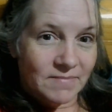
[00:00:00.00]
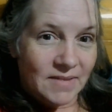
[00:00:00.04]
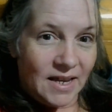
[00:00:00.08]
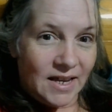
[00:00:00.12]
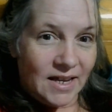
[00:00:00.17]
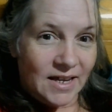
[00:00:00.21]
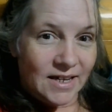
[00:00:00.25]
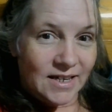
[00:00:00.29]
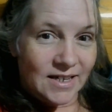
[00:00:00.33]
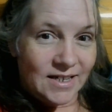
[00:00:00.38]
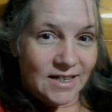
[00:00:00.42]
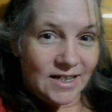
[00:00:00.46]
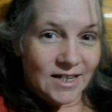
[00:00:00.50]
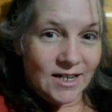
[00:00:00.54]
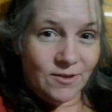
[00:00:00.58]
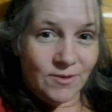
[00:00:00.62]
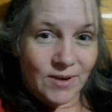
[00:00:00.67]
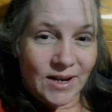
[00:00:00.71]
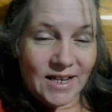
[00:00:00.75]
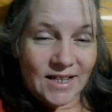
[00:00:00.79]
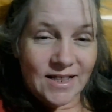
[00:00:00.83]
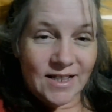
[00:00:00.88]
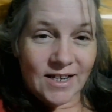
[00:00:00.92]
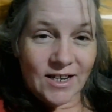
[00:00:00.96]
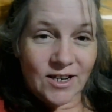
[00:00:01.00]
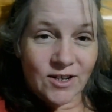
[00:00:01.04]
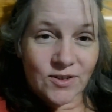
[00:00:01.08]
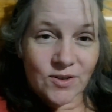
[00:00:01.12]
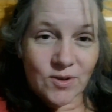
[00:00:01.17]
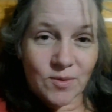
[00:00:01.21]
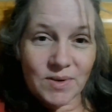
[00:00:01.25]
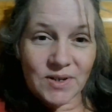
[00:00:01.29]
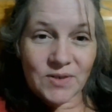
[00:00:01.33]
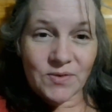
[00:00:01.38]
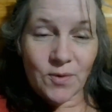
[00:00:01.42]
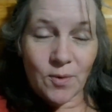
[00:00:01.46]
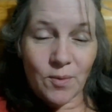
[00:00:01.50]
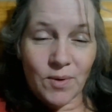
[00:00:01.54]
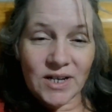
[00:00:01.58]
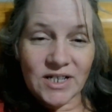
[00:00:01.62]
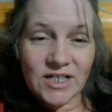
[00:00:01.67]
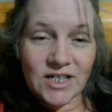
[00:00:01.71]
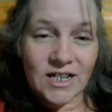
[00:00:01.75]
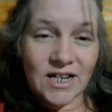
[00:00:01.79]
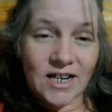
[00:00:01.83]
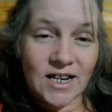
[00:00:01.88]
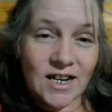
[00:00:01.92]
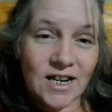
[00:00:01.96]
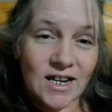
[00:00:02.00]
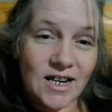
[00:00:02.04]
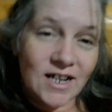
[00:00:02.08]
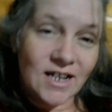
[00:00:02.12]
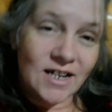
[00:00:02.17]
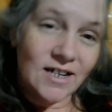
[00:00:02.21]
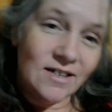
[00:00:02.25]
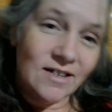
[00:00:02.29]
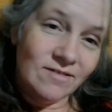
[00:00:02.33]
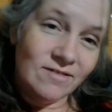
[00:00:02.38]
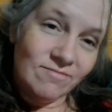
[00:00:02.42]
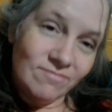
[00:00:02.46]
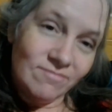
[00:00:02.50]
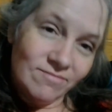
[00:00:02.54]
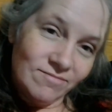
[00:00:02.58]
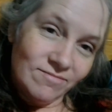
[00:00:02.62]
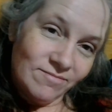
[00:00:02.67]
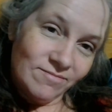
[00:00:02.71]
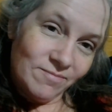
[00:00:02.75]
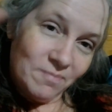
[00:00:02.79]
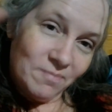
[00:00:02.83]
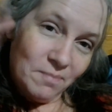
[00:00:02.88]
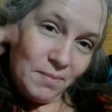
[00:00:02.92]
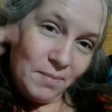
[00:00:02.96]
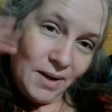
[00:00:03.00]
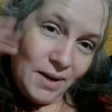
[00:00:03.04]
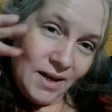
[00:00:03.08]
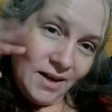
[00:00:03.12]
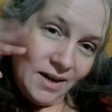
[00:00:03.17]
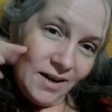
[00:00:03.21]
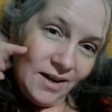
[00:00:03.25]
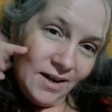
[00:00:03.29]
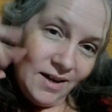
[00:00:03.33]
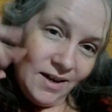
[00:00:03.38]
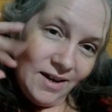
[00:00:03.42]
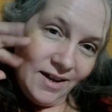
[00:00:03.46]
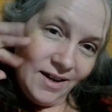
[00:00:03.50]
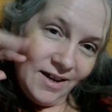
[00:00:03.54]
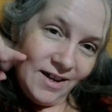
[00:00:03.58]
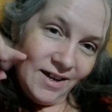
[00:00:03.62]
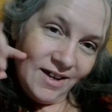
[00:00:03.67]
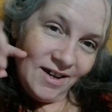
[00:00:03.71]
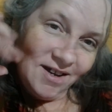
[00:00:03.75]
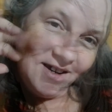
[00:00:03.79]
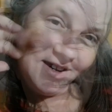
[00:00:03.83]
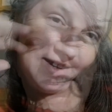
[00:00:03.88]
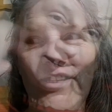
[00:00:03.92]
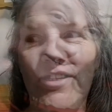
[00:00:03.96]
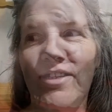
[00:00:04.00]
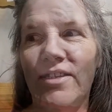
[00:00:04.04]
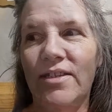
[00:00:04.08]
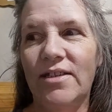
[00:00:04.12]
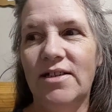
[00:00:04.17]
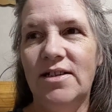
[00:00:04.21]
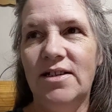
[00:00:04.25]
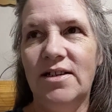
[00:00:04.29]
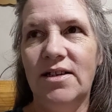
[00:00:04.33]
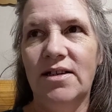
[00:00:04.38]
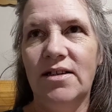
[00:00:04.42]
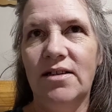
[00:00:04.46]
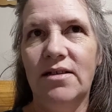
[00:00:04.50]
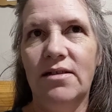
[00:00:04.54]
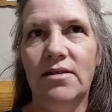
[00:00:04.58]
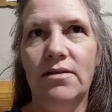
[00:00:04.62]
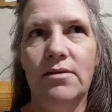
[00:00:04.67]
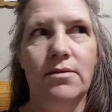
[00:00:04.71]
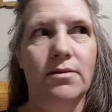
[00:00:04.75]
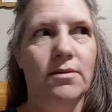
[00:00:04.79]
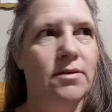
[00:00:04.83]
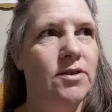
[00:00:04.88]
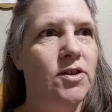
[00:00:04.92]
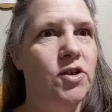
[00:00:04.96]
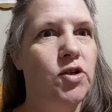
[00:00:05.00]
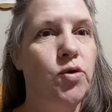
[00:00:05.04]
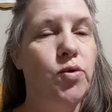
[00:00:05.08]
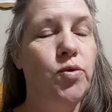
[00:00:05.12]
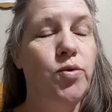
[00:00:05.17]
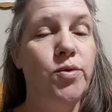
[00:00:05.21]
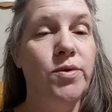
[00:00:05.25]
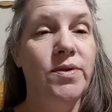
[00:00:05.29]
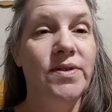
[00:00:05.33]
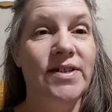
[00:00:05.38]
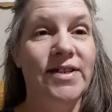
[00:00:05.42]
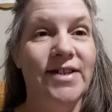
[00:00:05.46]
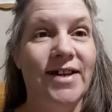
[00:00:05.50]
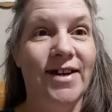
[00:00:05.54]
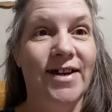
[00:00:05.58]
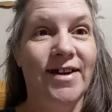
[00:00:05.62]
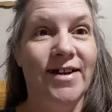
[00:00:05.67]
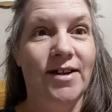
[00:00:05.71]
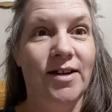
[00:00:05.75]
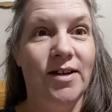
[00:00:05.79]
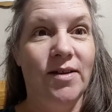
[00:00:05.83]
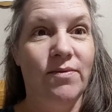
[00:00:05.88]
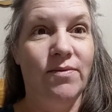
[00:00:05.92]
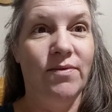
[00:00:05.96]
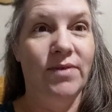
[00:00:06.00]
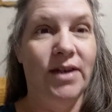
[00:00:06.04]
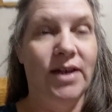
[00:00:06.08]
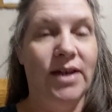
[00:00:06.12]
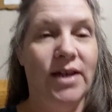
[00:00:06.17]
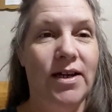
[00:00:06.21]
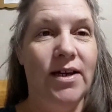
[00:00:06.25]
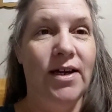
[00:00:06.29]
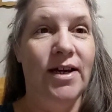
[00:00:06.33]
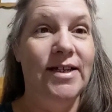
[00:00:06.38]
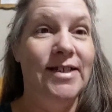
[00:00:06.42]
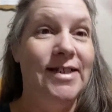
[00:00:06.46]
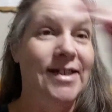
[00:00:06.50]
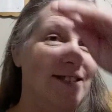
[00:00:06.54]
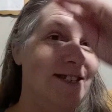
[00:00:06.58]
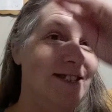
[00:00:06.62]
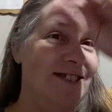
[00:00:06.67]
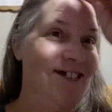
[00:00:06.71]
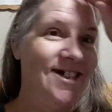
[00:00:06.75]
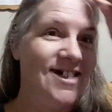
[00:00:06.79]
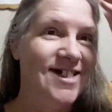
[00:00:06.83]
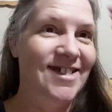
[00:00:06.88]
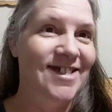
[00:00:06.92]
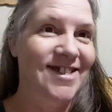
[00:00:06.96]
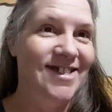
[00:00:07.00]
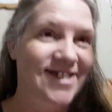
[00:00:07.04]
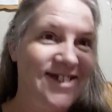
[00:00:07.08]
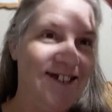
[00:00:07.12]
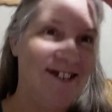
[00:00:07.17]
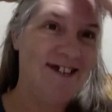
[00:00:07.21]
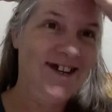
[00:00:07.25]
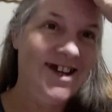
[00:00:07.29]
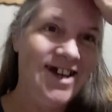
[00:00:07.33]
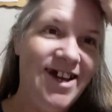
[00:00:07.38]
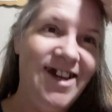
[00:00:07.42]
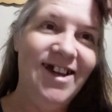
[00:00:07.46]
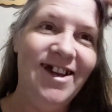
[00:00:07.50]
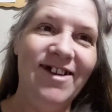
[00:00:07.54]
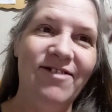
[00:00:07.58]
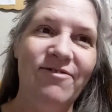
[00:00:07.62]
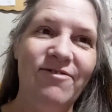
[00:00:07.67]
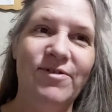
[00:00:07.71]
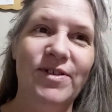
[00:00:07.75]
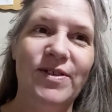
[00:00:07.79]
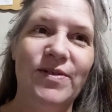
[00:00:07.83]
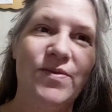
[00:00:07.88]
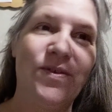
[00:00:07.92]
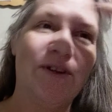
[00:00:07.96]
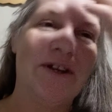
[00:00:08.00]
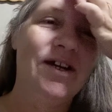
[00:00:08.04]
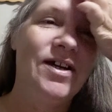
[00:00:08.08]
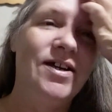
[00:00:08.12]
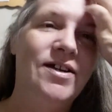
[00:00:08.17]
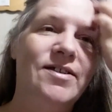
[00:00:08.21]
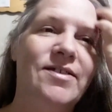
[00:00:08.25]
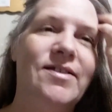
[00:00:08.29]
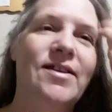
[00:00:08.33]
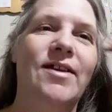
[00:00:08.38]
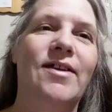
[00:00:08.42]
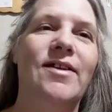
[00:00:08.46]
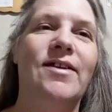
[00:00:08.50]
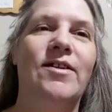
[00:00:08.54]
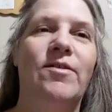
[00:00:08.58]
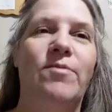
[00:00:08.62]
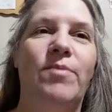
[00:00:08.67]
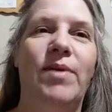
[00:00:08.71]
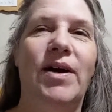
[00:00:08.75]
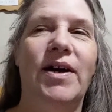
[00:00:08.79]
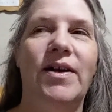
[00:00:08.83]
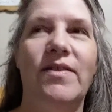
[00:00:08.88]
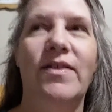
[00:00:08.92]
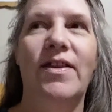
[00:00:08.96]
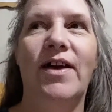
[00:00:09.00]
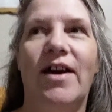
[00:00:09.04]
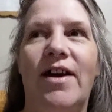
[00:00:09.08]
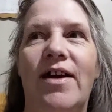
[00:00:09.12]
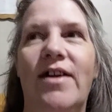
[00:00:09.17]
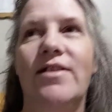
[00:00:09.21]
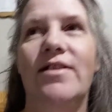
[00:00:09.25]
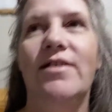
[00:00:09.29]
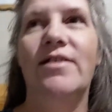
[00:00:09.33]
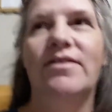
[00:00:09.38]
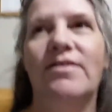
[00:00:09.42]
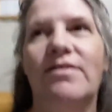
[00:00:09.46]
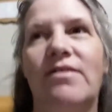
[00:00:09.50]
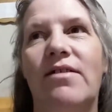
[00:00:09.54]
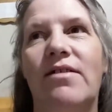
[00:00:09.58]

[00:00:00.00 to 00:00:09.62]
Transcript: And anyway, thank you so much for watching. Bye. It is Tuesday evening. I did dust today. I was very excited about that.